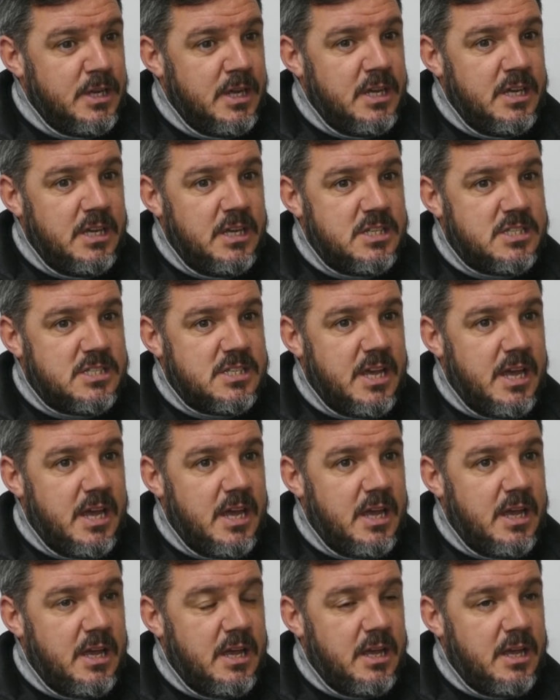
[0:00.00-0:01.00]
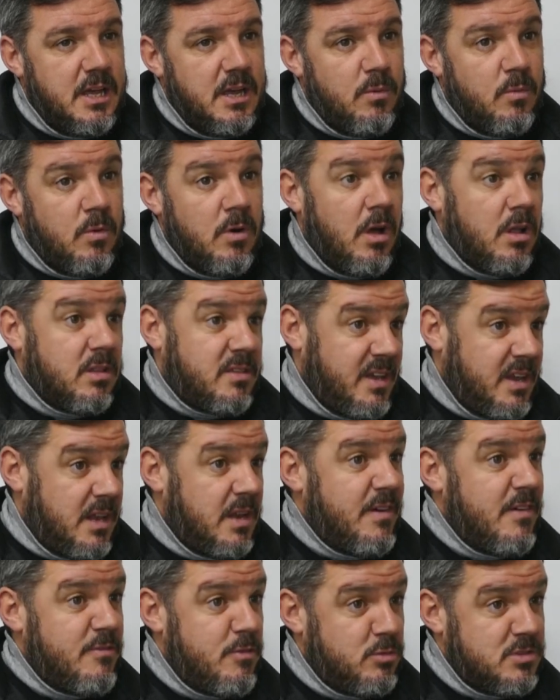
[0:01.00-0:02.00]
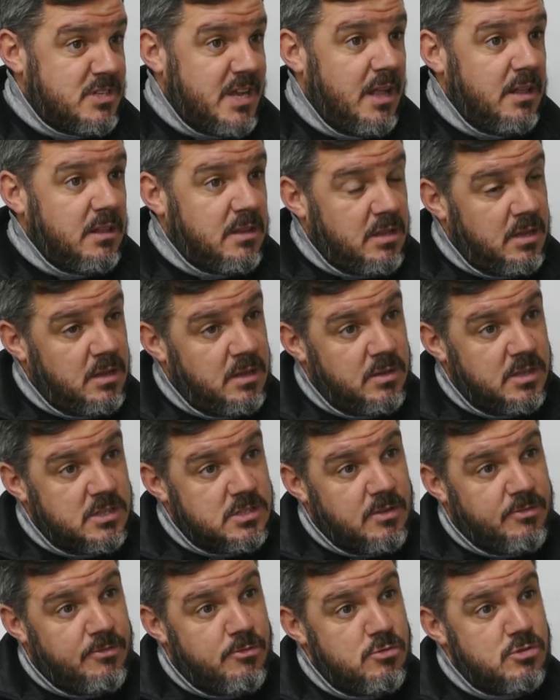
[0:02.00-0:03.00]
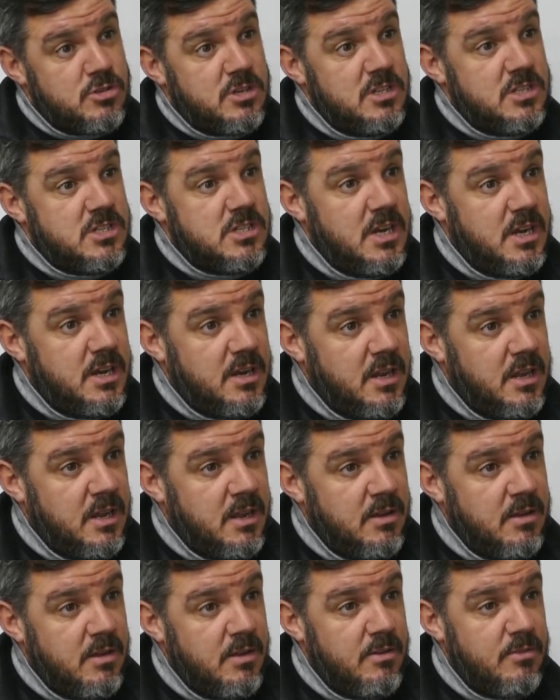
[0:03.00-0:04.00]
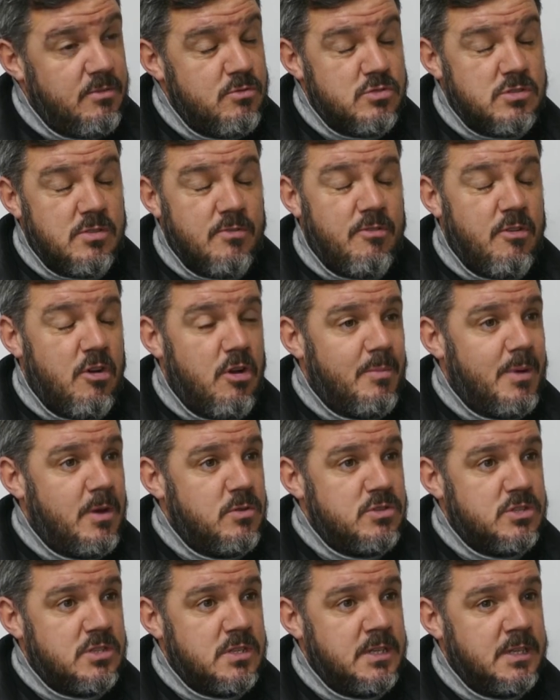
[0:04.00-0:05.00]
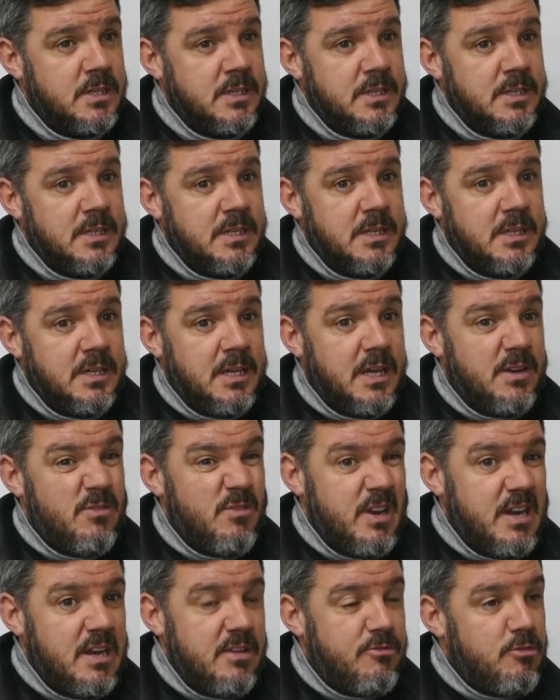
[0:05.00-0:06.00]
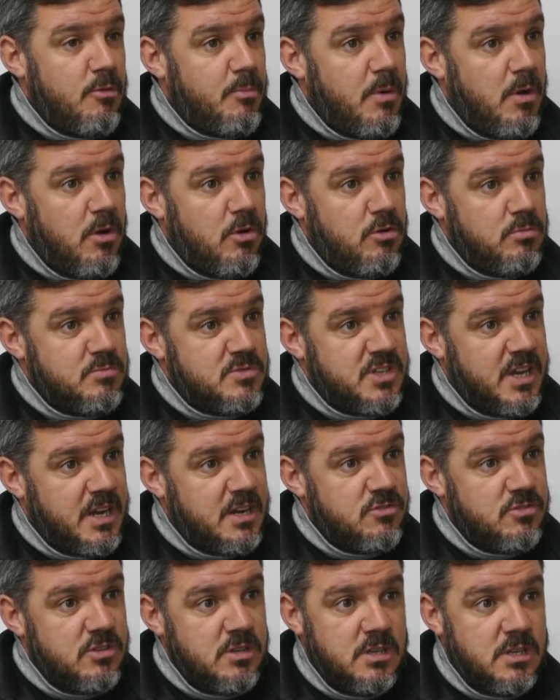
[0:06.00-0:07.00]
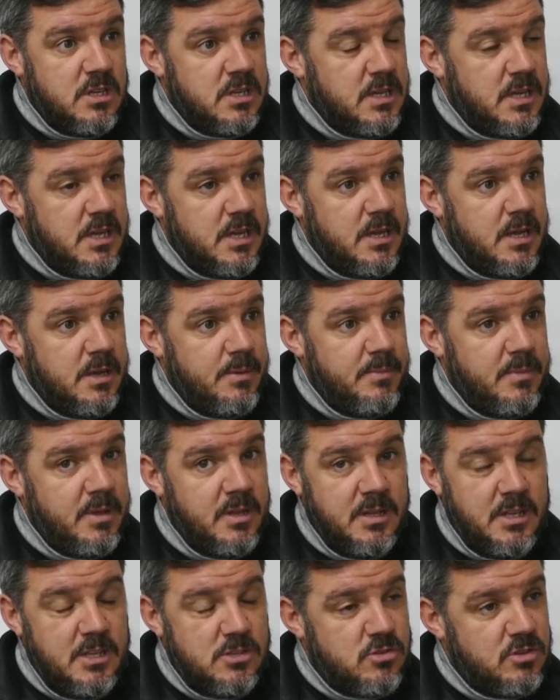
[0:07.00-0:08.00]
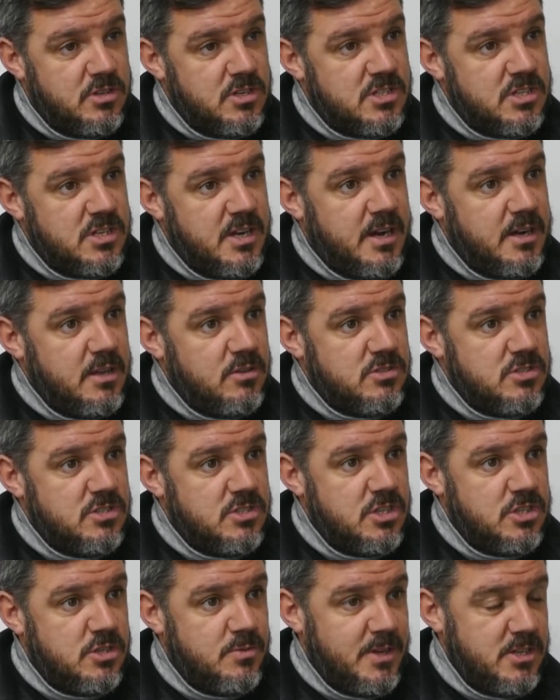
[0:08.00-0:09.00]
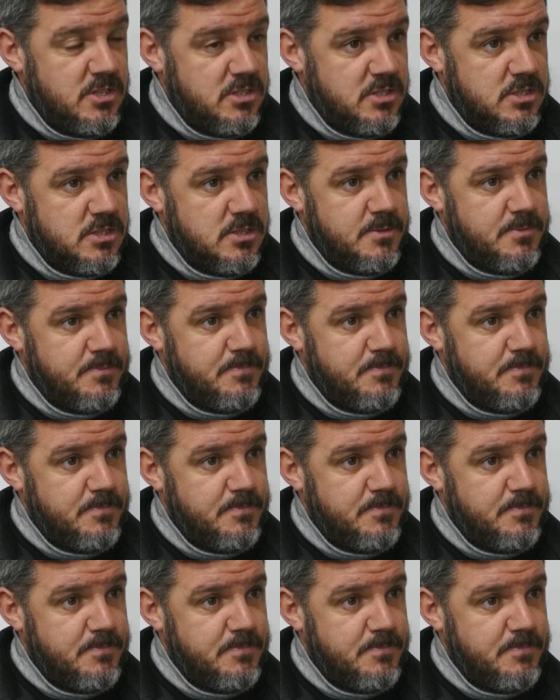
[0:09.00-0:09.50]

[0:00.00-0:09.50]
it's uh, we're all thinking of everyone's health. It's the first concern, first and foremost, and really football comes secondary um, in these kind of scenarios and situations.